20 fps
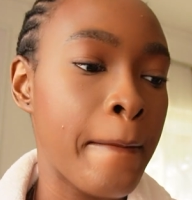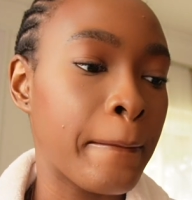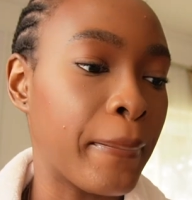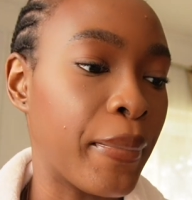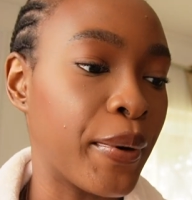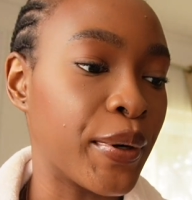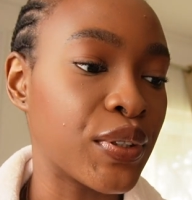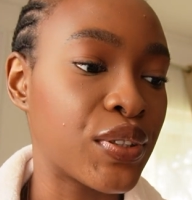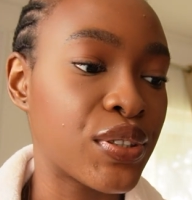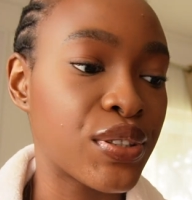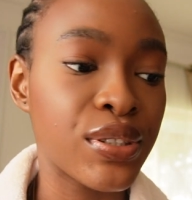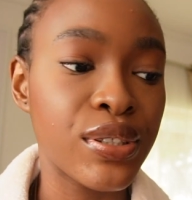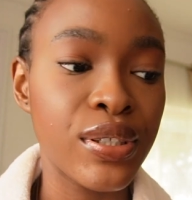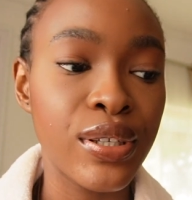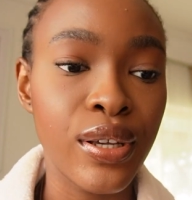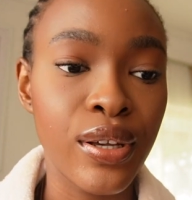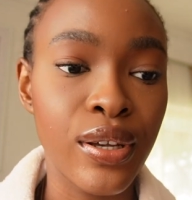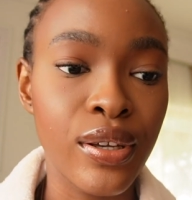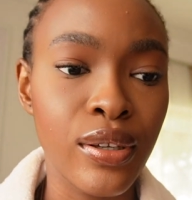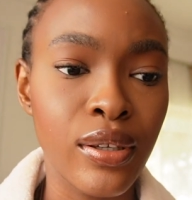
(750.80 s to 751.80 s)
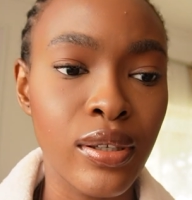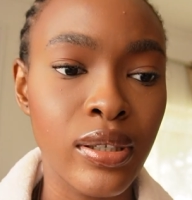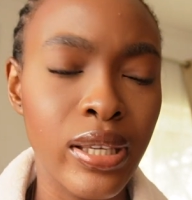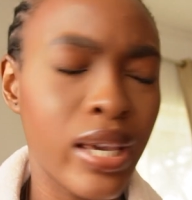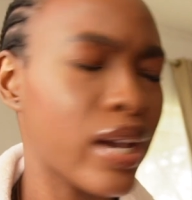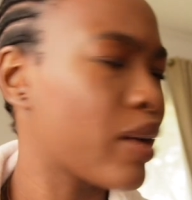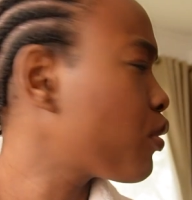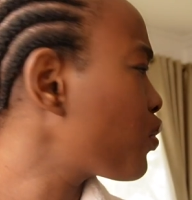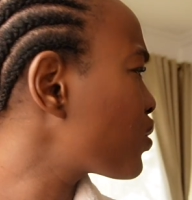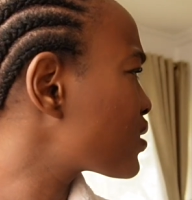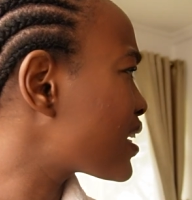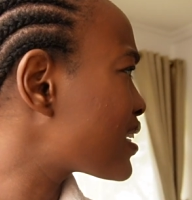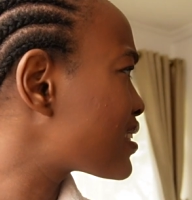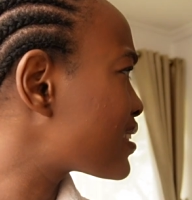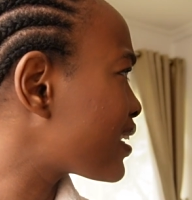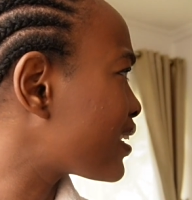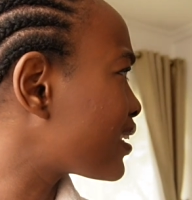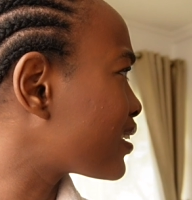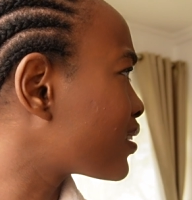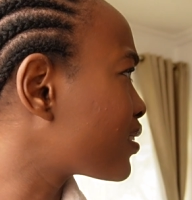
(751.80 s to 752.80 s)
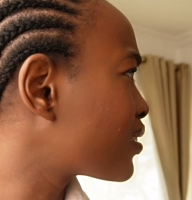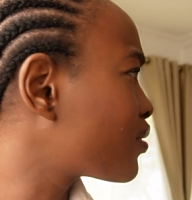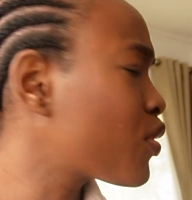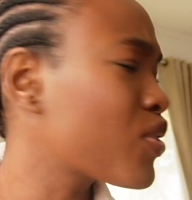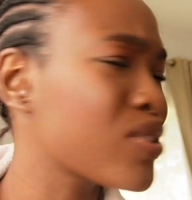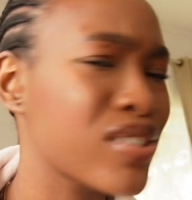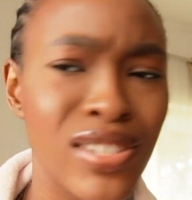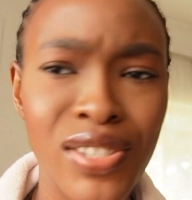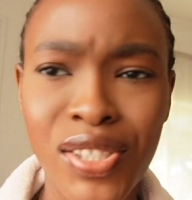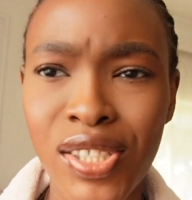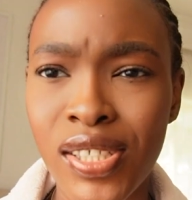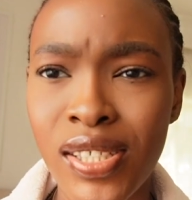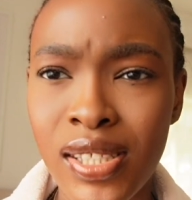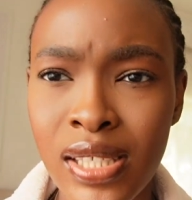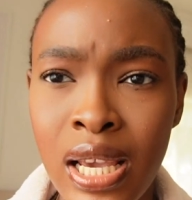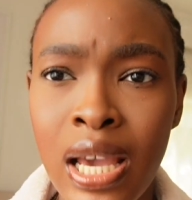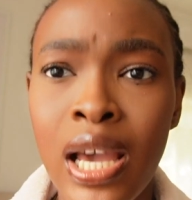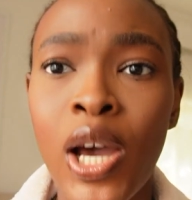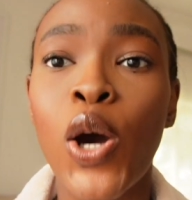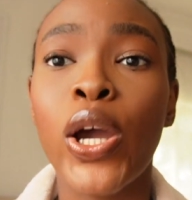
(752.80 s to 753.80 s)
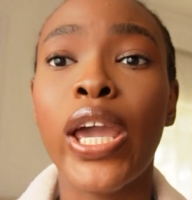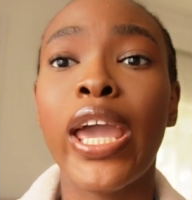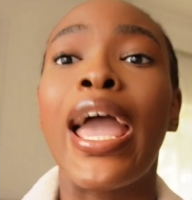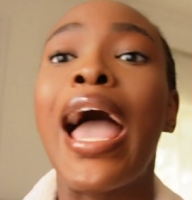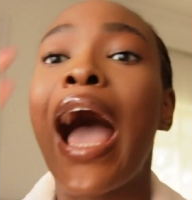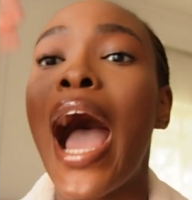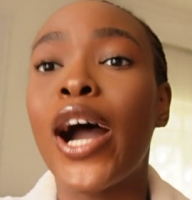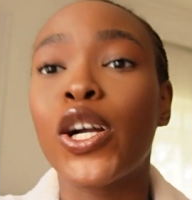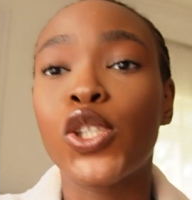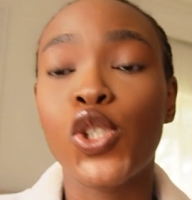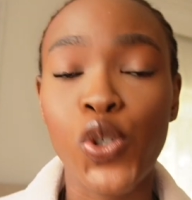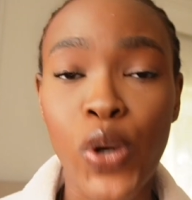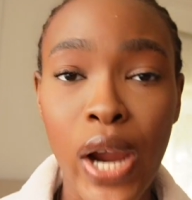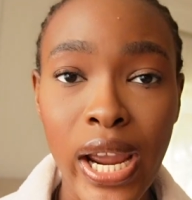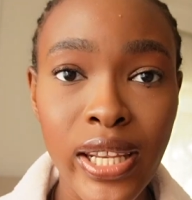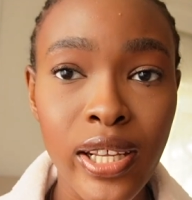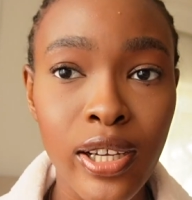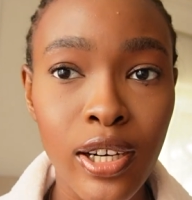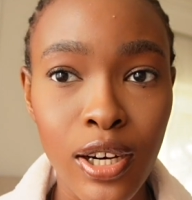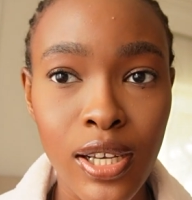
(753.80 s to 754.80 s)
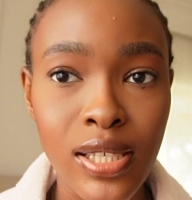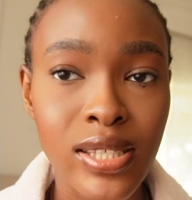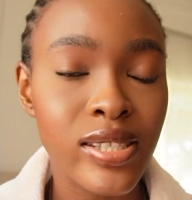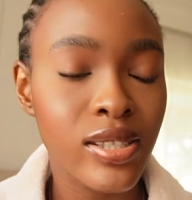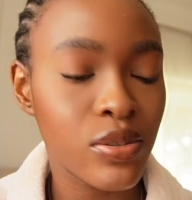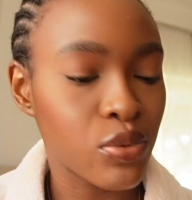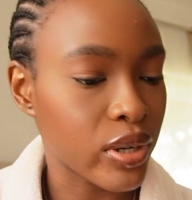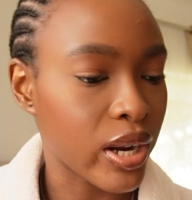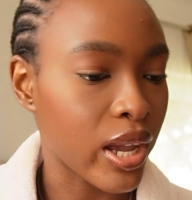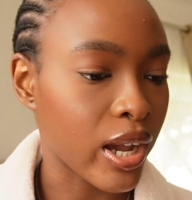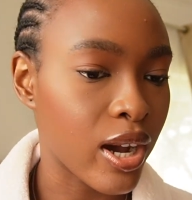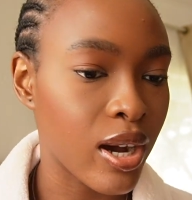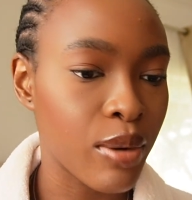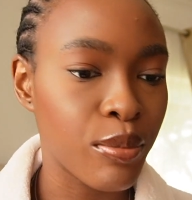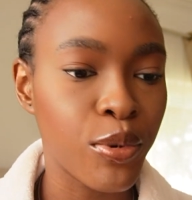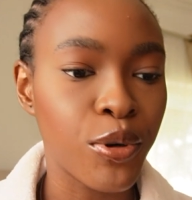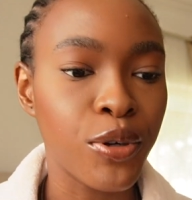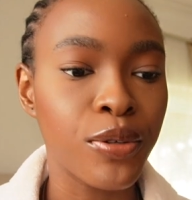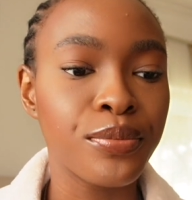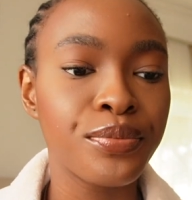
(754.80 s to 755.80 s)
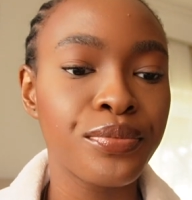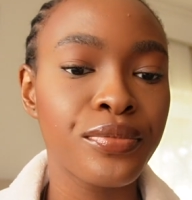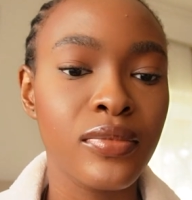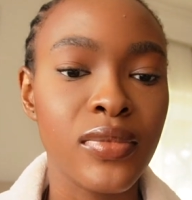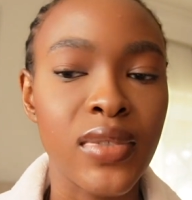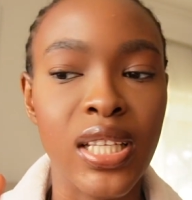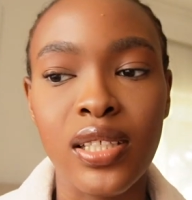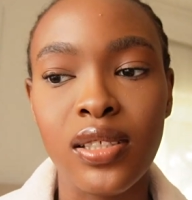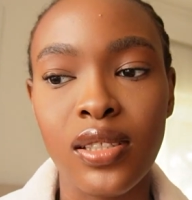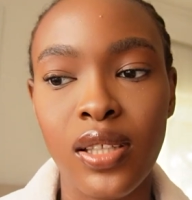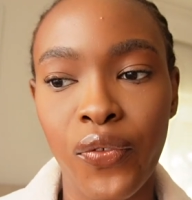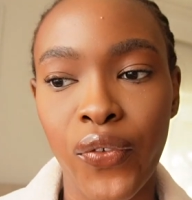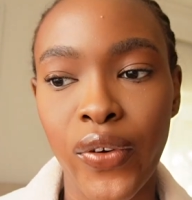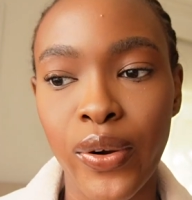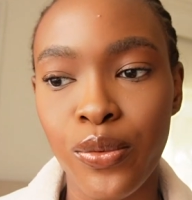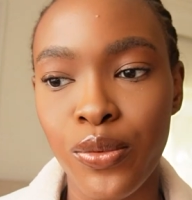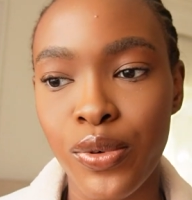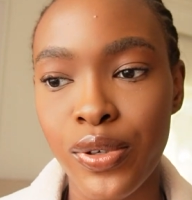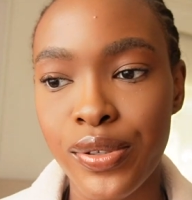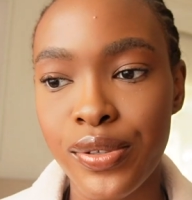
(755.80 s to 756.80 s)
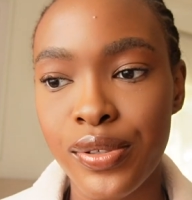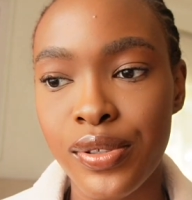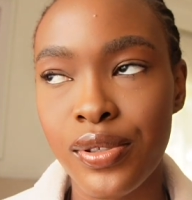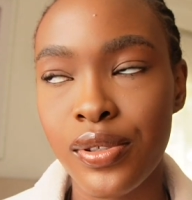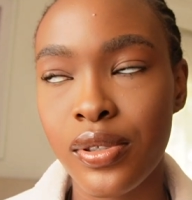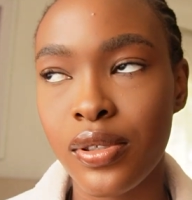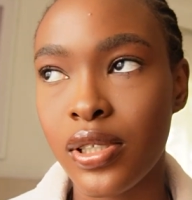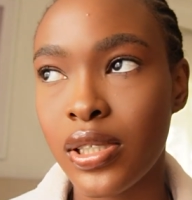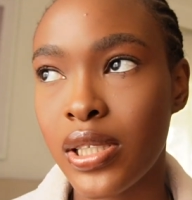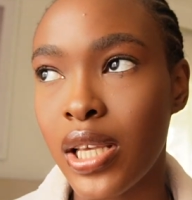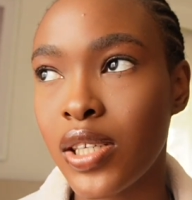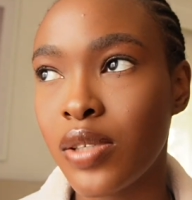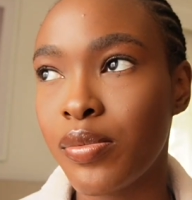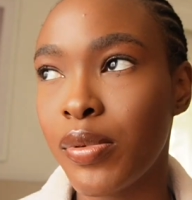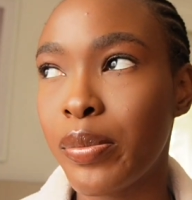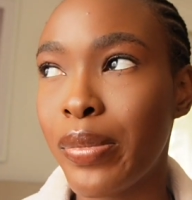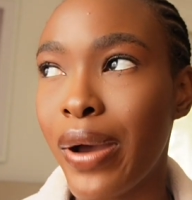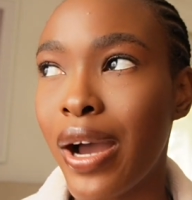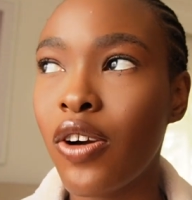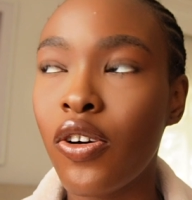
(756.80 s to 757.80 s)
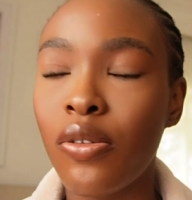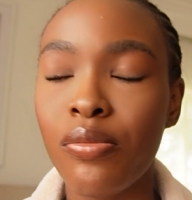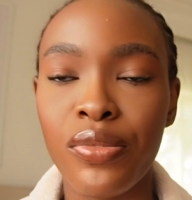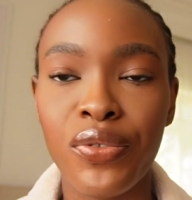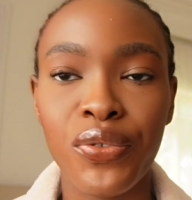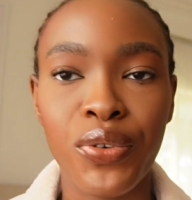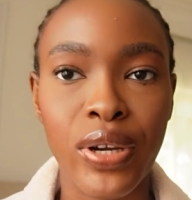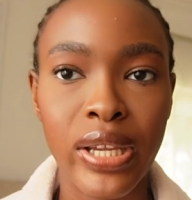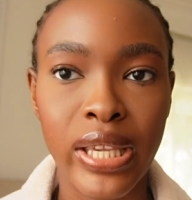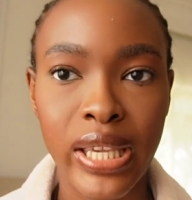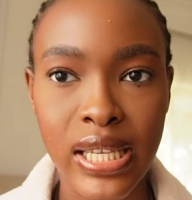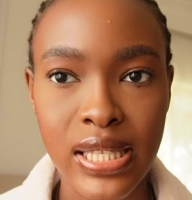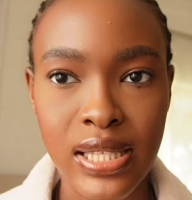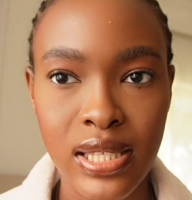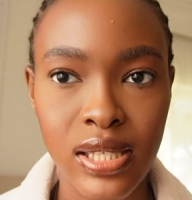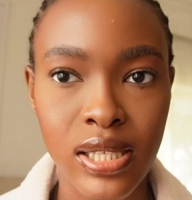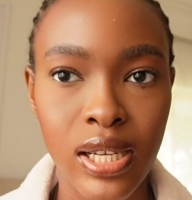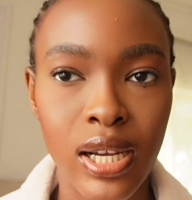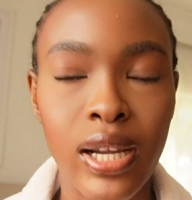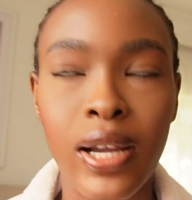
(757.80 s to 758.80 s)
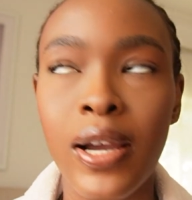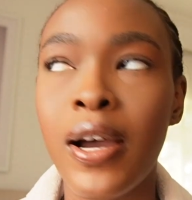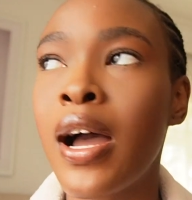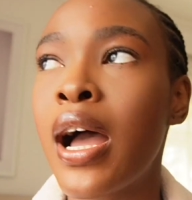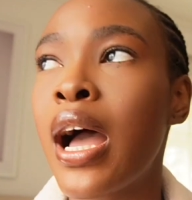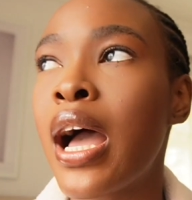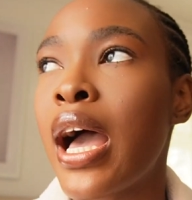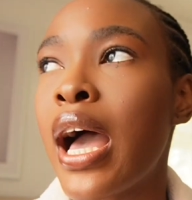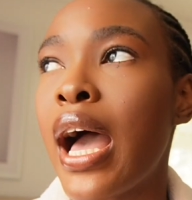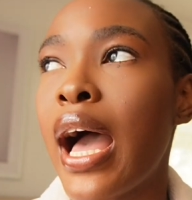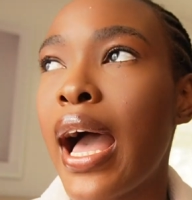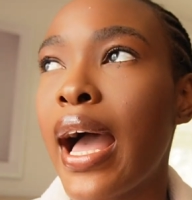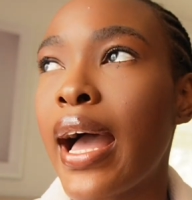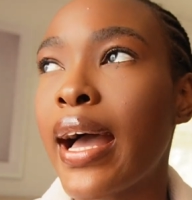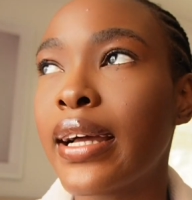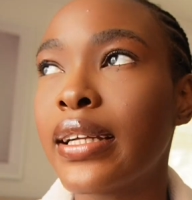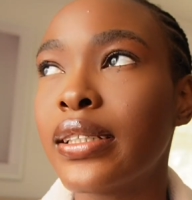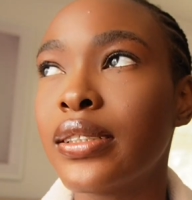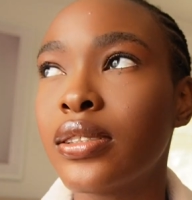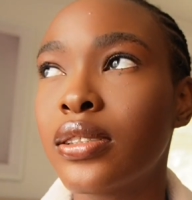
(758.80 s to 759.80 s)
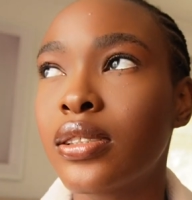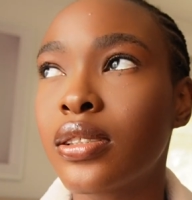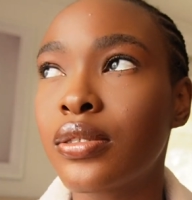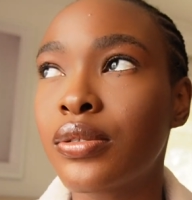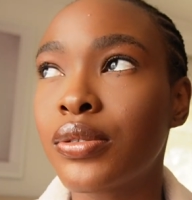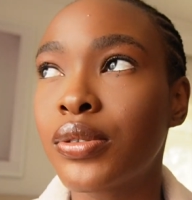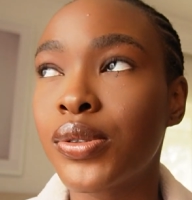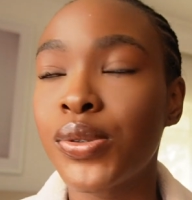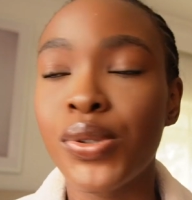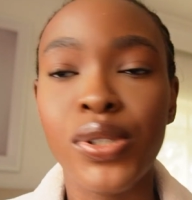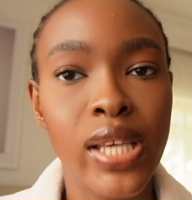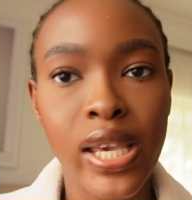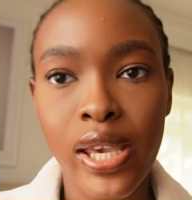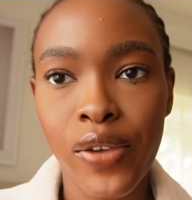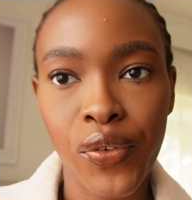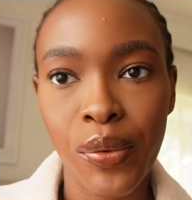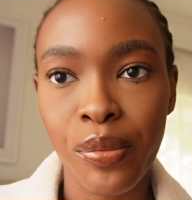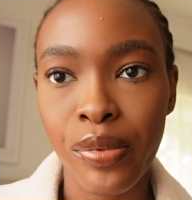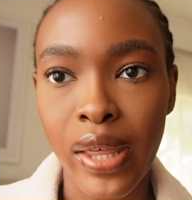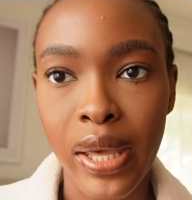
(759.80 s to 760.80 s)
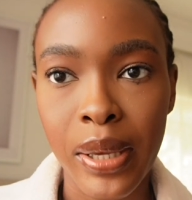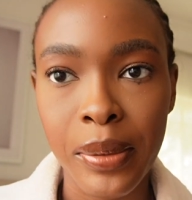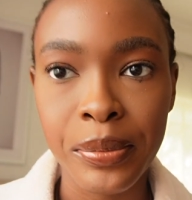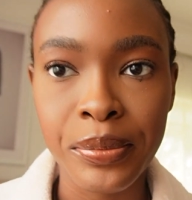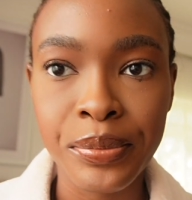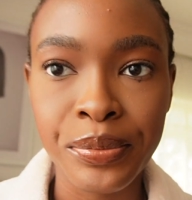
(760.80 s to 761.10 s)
But yeah, what was I saying? What was the gist? Okay, I'll try the glosses when I come home, like the different ones, because I should be back home before it gets dark, and we'll take it from there.